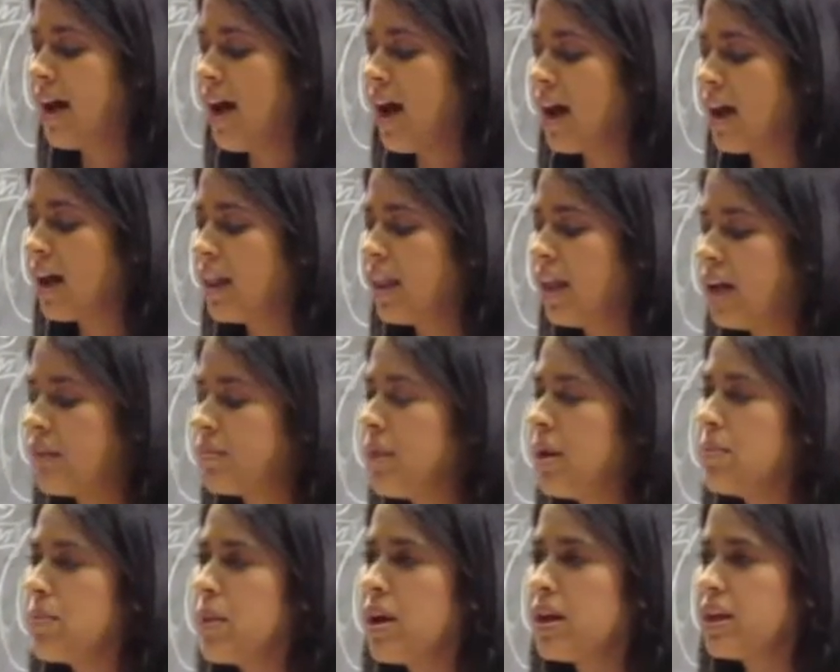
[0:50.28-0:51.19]
I collect
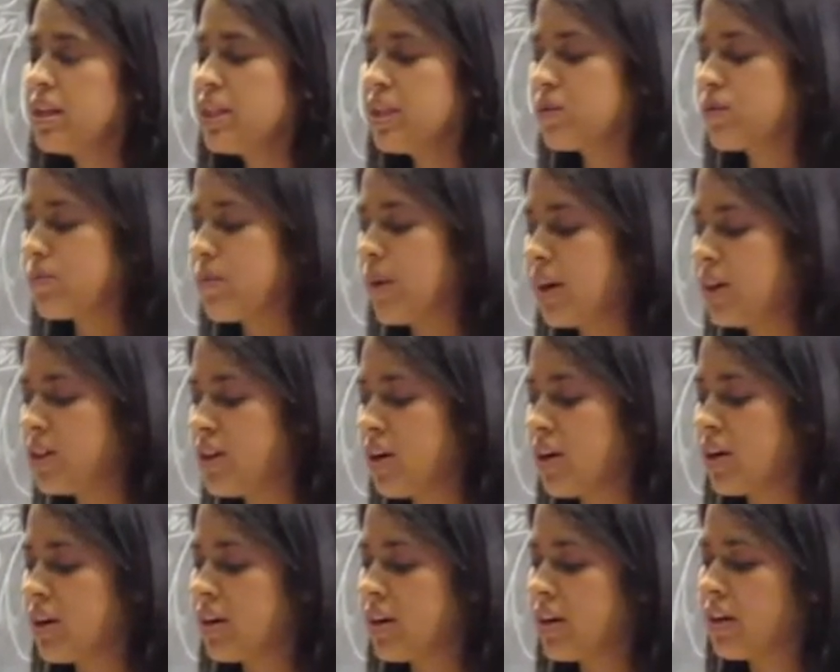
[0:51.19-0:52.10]
my pennies for my
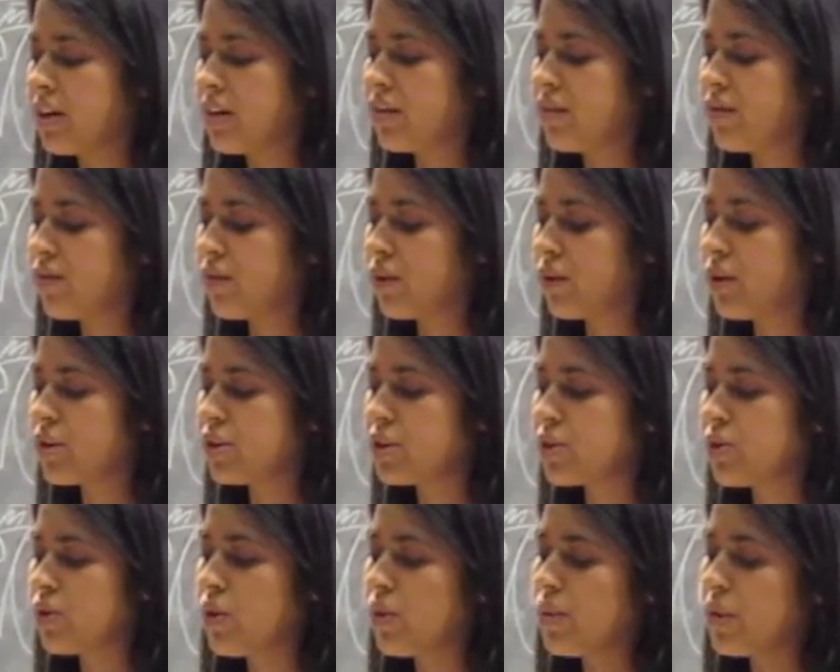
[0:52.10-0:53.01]
daughter, for her
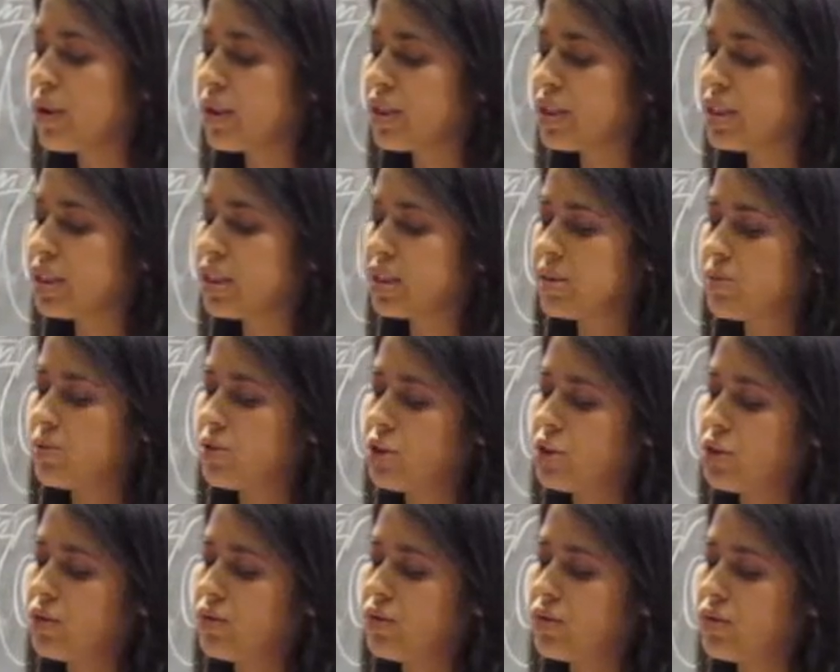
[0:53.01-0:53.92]
school books and some
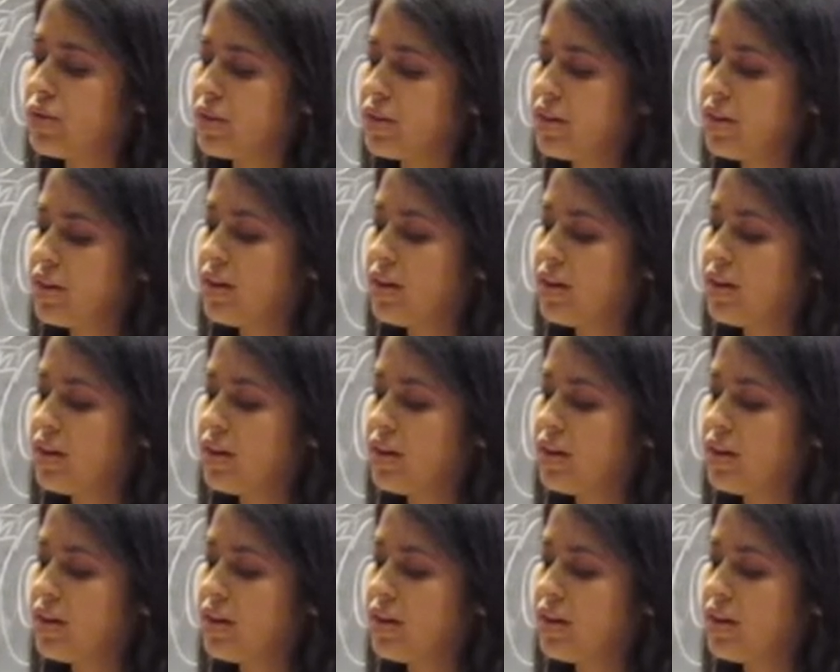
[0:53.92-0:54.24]
shoes.